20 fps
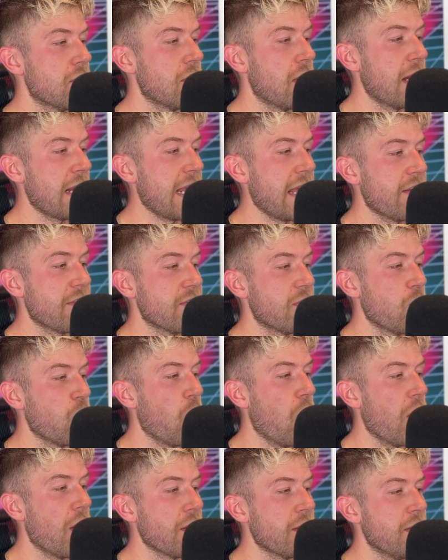I guess the
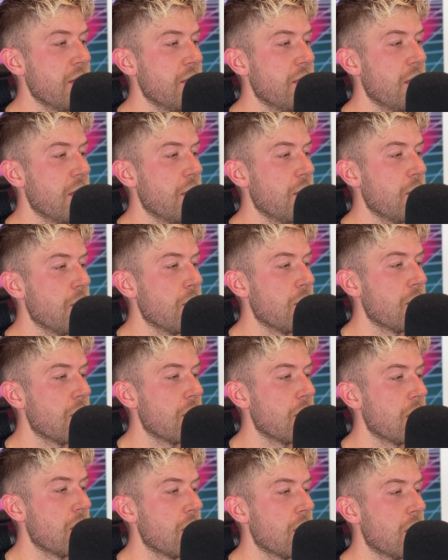work you do
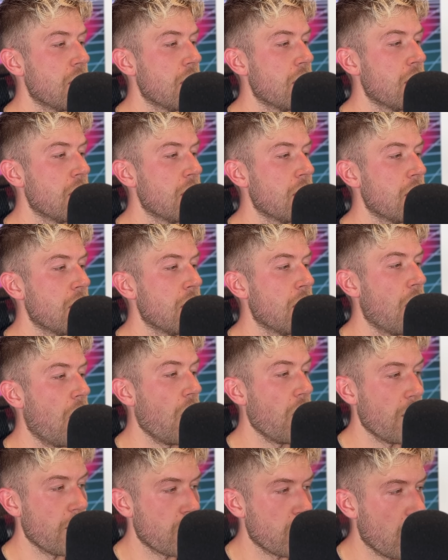
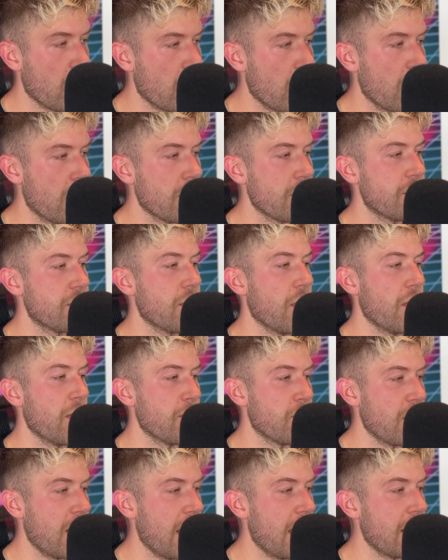on the product, on
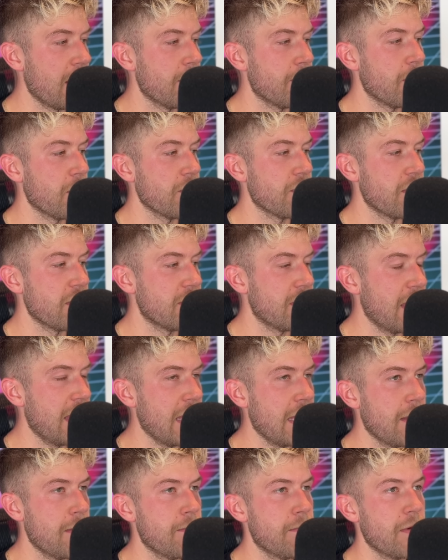the brand, building the
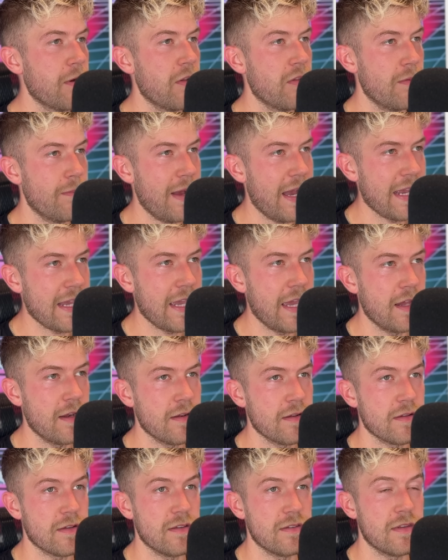team, building the back
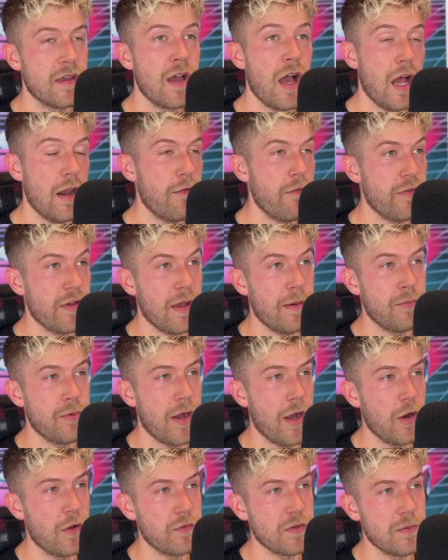end. Because another thing I'm
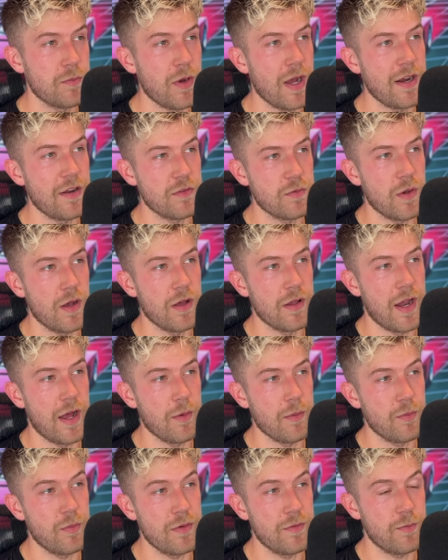proud of with the brand as well,
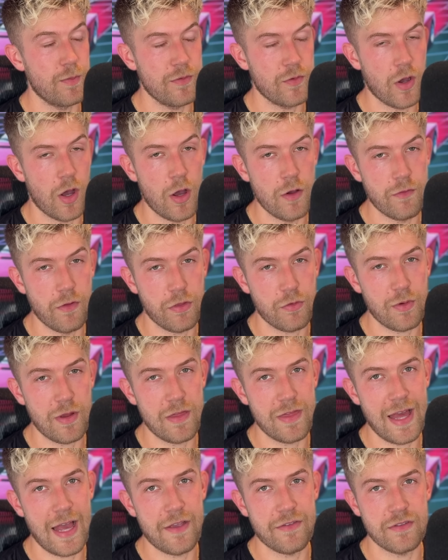and we've got over
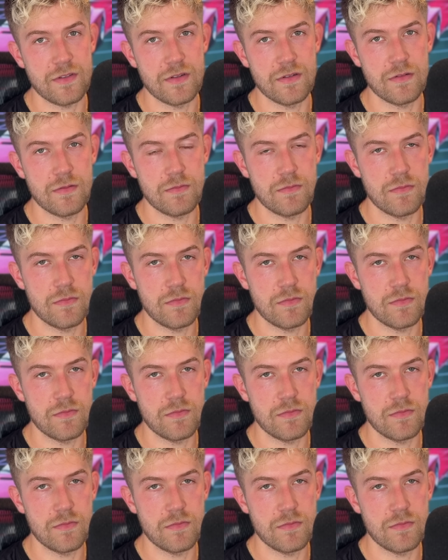3,000